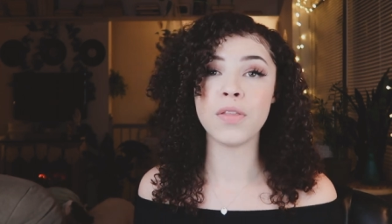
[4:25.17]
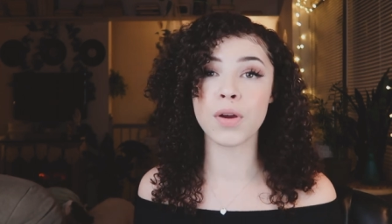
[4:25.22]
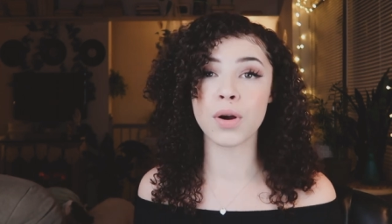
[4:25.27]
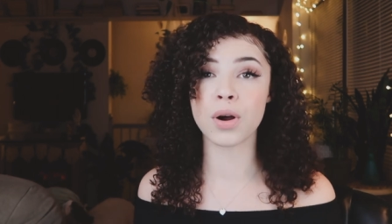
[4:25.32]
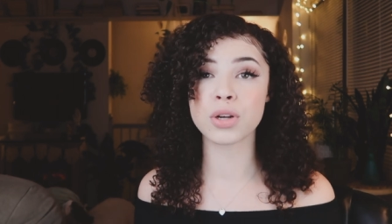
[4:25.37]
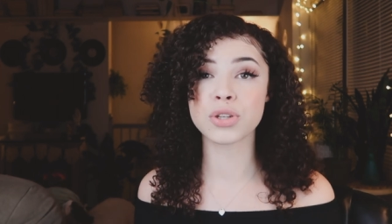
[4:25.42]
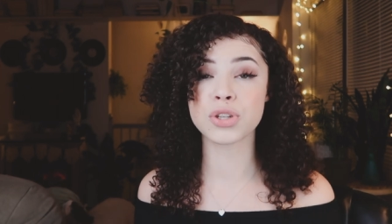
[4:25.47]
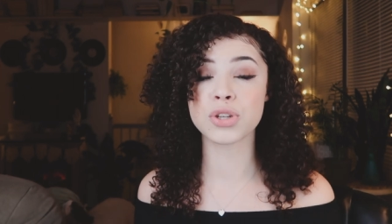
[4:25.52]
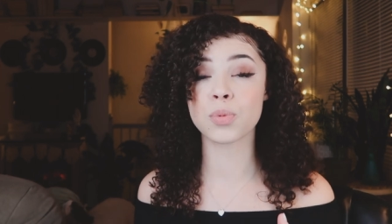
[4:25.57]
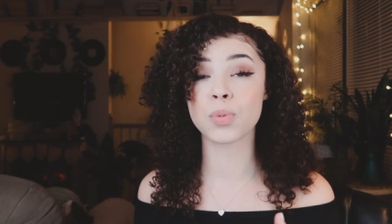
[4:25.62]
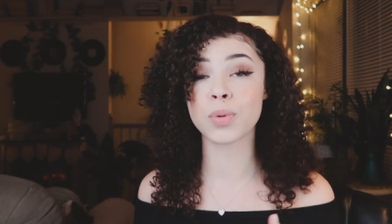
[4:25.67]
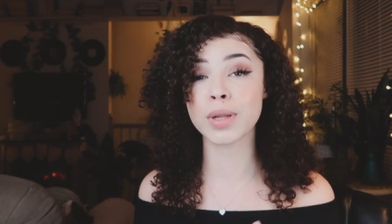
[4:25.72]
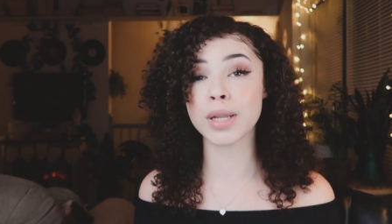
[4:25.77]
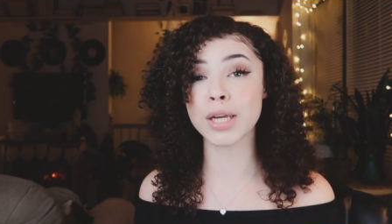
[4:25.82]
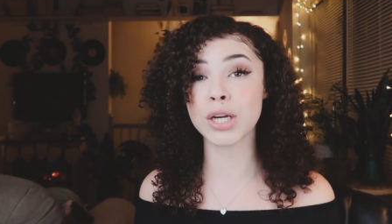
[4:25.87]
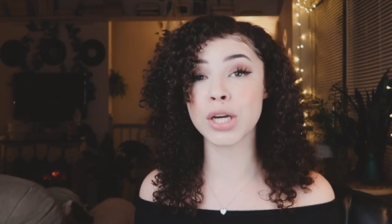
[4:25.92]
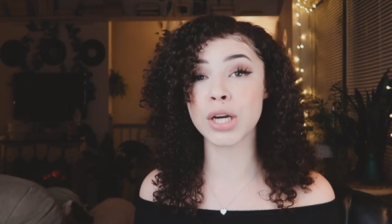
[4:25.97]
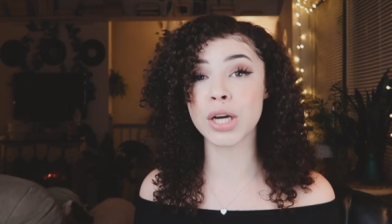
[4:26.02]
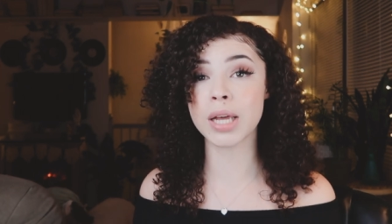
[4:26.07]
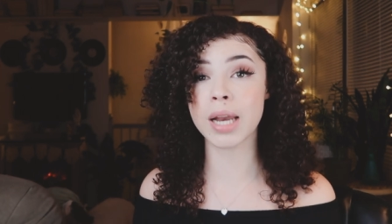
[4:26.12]
They're also
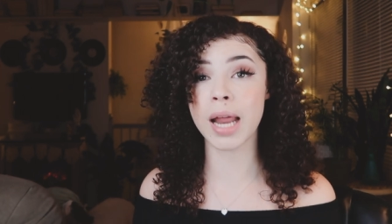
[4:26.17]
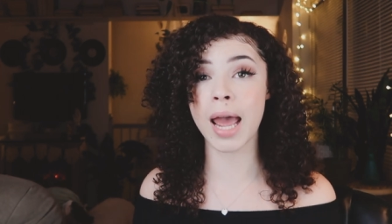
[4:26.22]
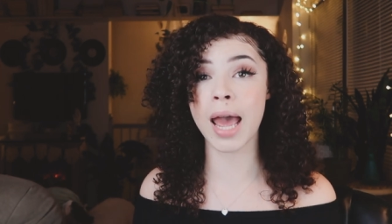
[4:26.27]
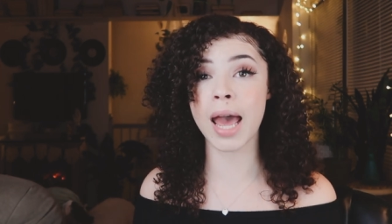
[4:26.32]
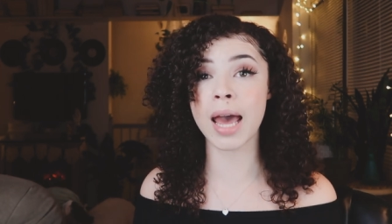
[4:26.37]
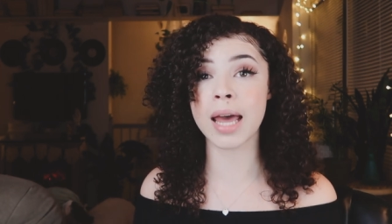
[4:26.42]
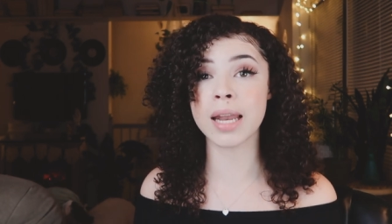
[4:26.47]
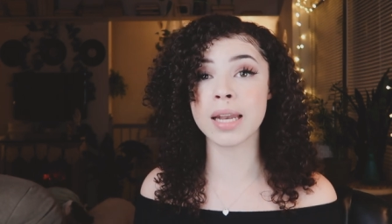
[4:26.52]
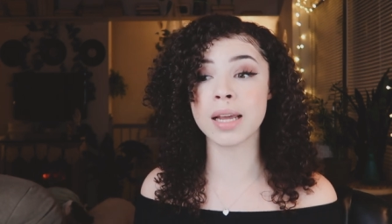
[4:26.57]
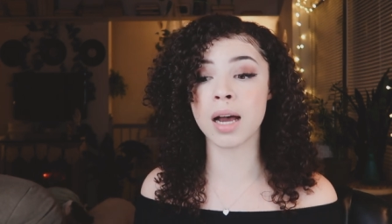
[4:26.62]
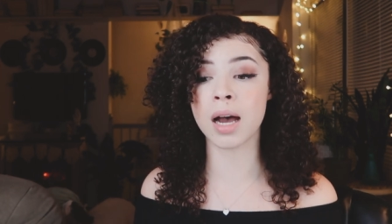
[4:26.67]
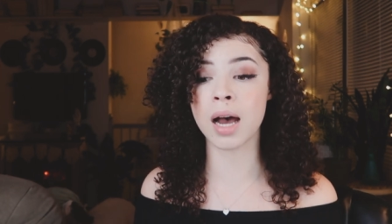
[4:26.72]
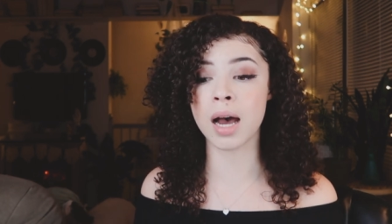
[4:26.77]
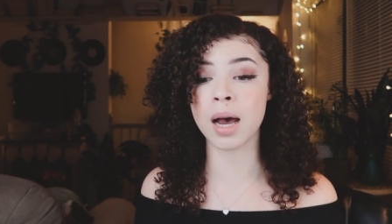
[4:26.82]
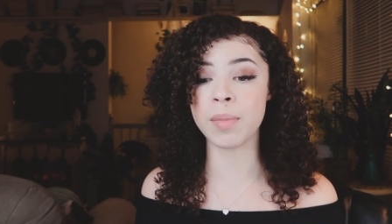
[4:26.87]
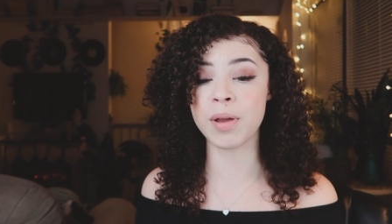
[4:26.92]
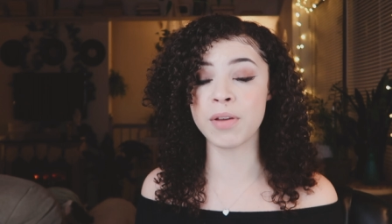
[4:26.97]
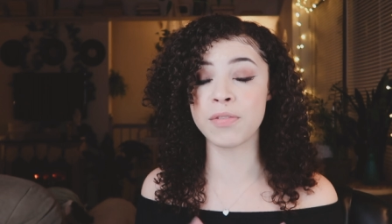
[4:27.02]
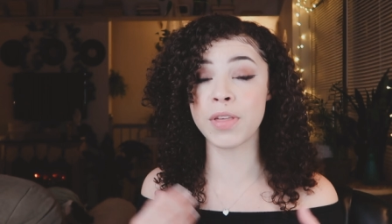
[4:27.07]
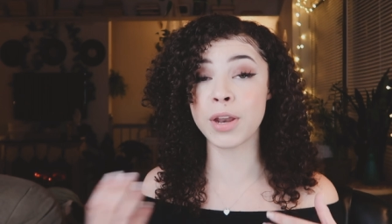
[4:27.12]
really good at,
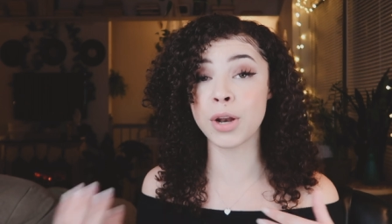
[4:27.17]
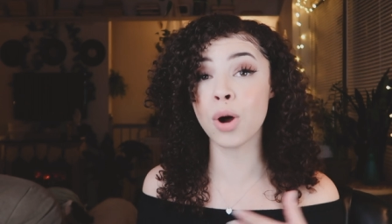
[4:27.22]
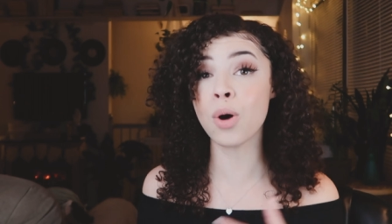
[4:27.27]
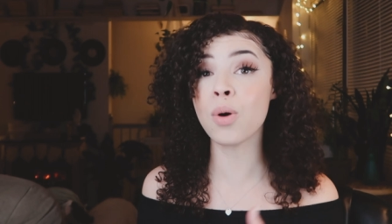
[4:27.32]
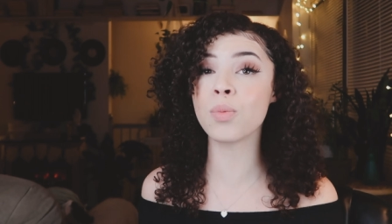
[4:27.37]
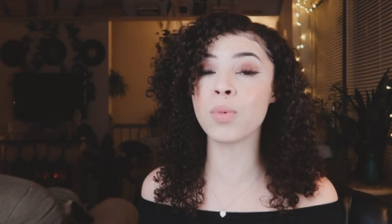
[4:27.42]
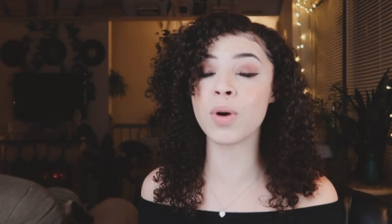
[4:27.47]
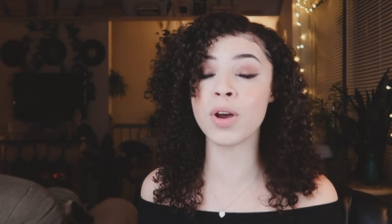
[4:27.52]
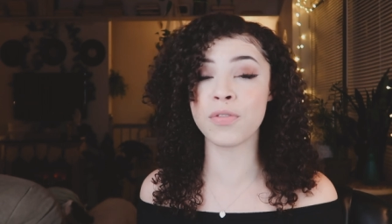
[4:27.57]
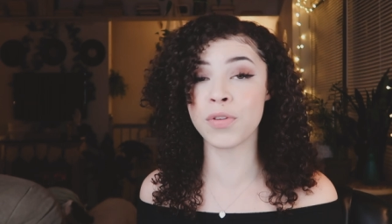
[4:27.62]
um, if they don't,